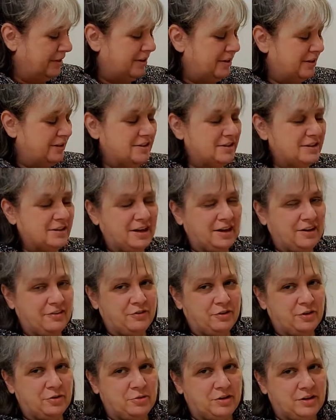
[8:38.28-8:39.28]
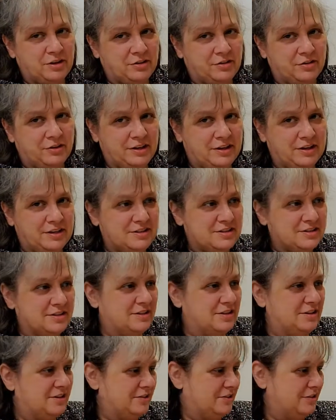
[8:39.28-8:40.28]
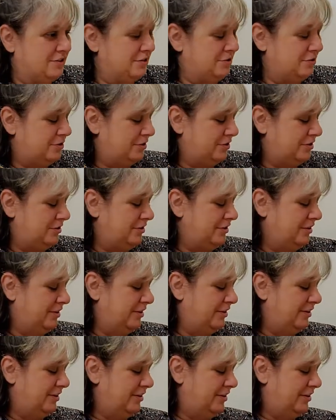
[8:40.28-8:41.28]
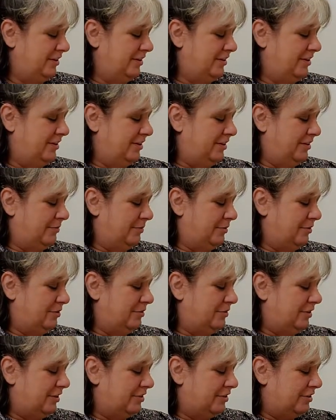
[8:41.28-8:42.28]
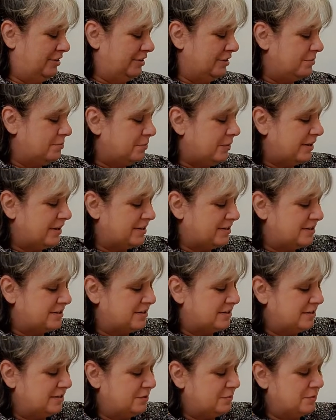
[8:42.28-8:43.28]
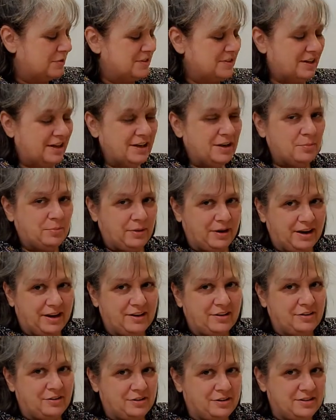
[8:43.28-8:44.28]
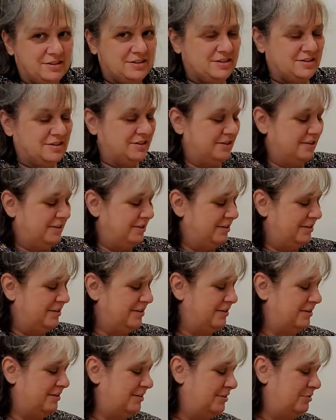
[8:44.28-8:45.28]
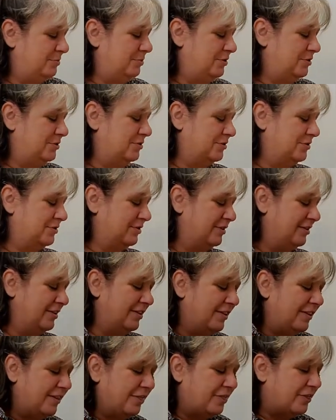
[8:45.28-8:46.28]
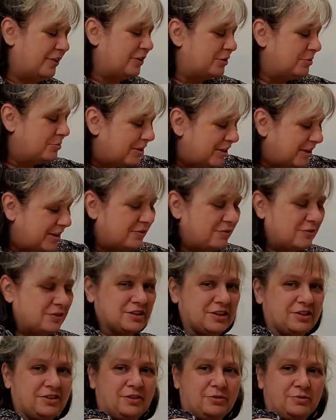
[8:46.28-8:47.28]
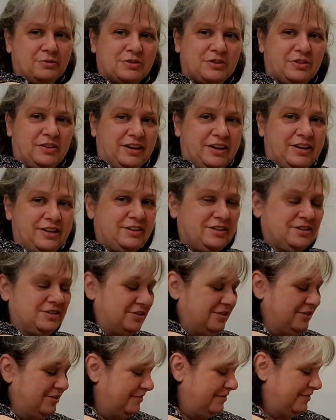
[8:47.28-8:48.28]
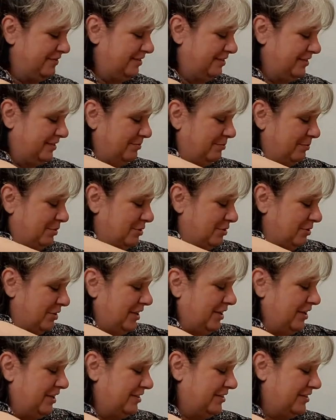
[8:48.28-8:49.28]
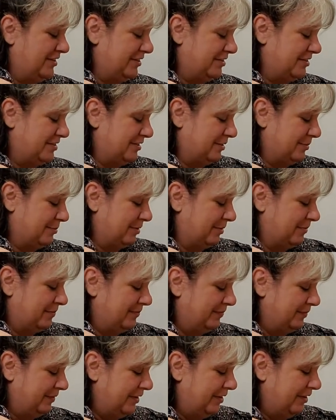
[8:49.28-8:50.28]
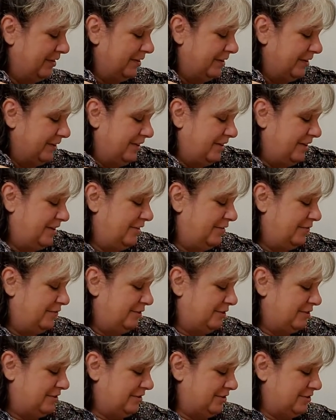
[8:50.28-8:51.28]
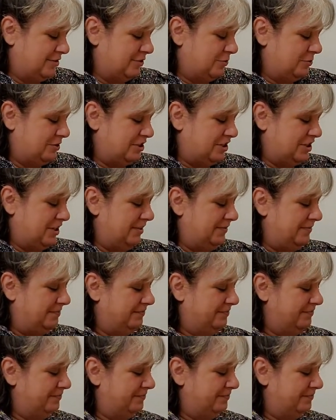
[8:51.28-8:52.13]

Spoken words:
it didn't have very many ingredients in it, and you could, when you got the thumb pies done, it was like a pie crust, and you put your thumb in it, which I thought was great, because you put your hand in something and it feels all squishy.